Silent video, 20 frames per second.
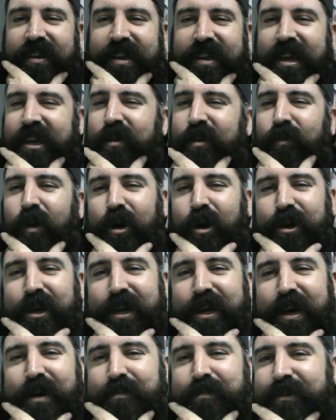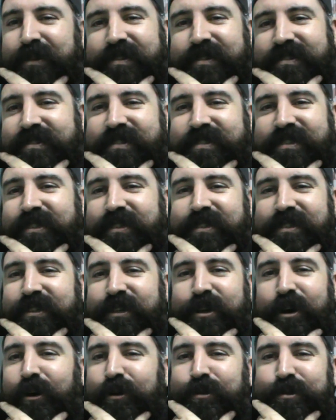getting woken up
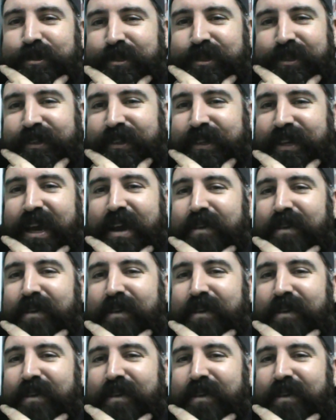constantly